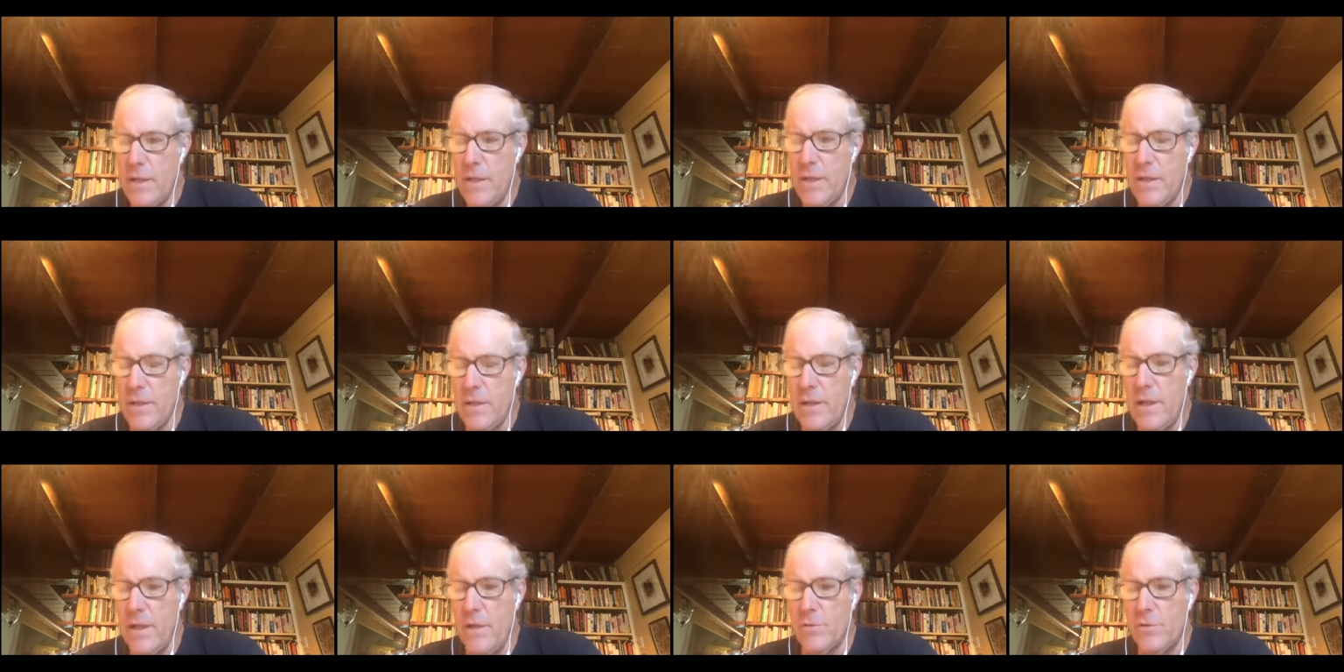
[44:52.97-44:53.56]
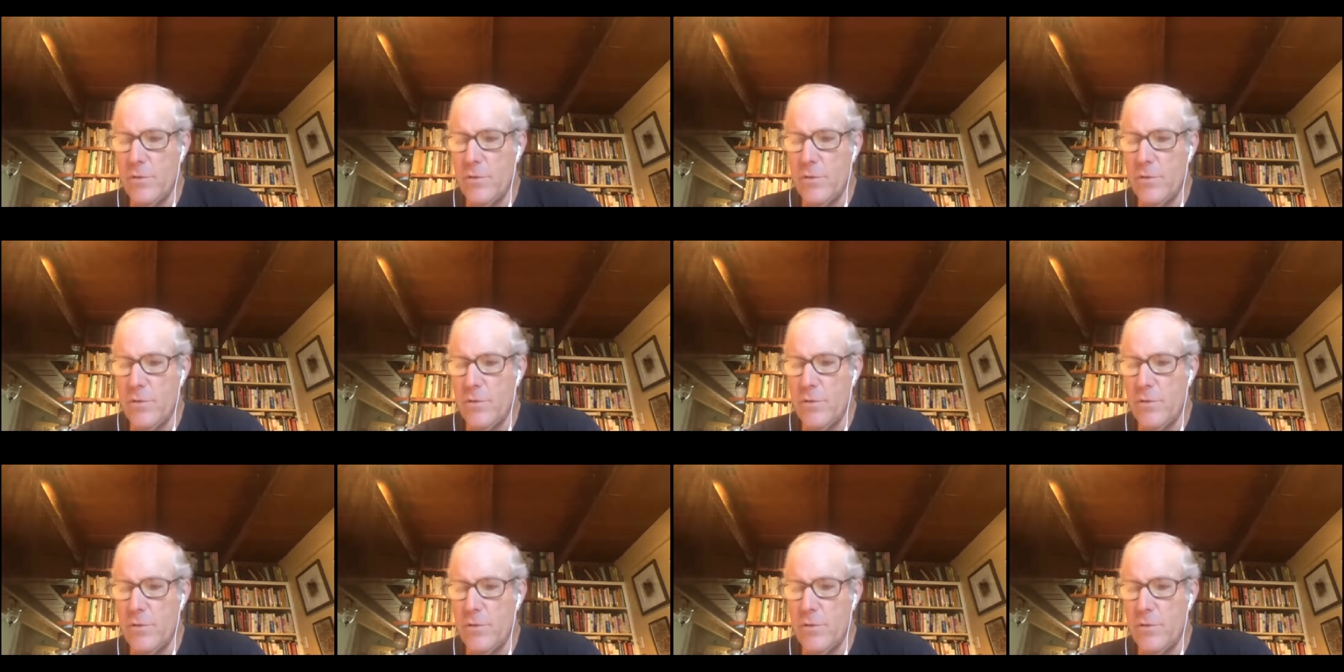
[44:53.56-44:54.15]
you know,
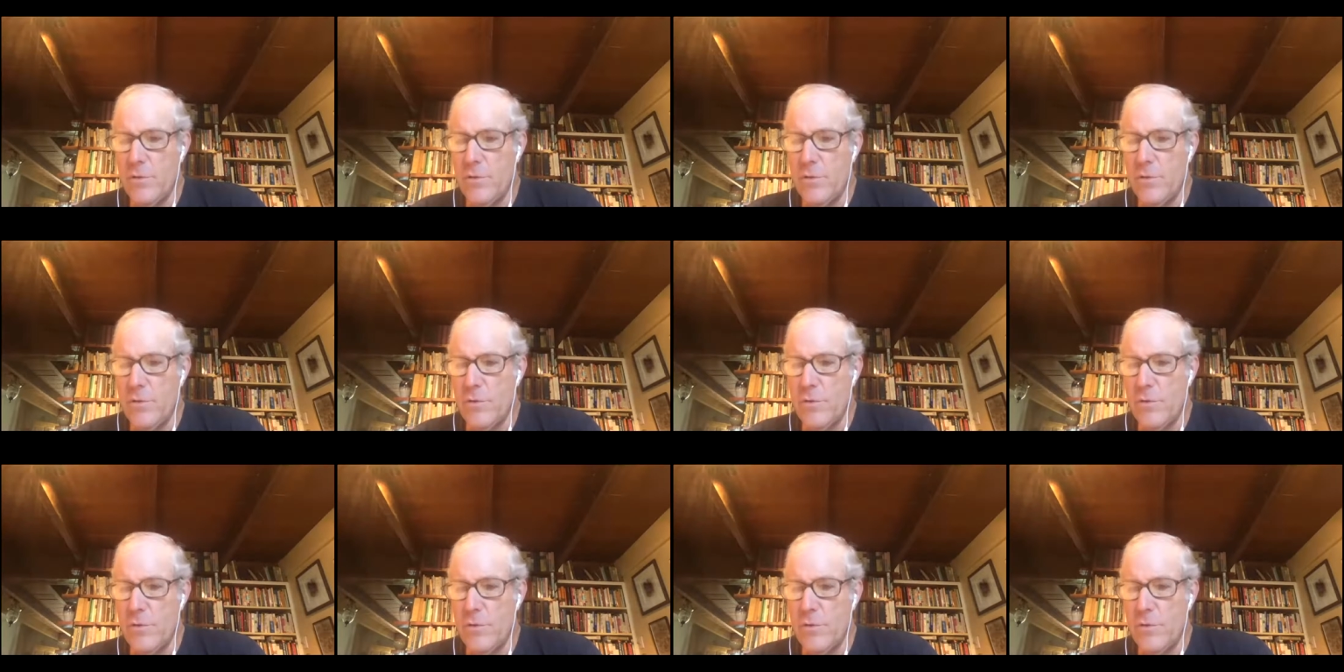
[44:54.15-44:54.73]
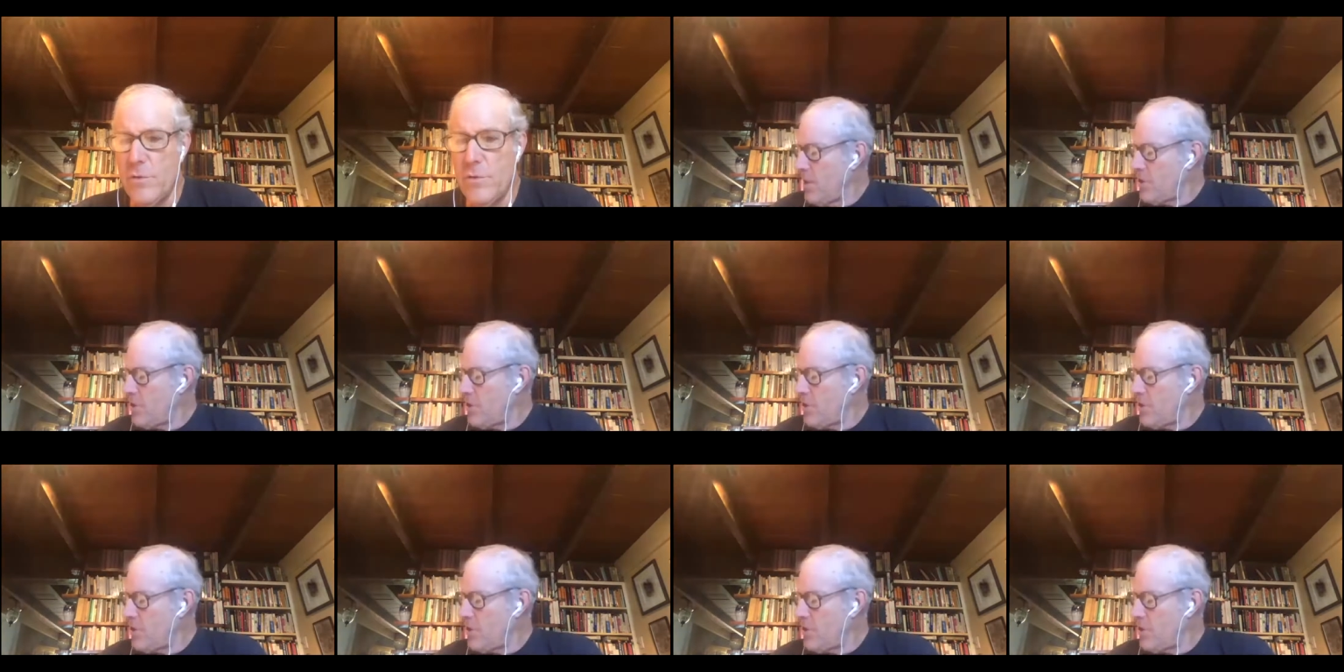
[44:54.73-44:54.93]
six or seven weeks.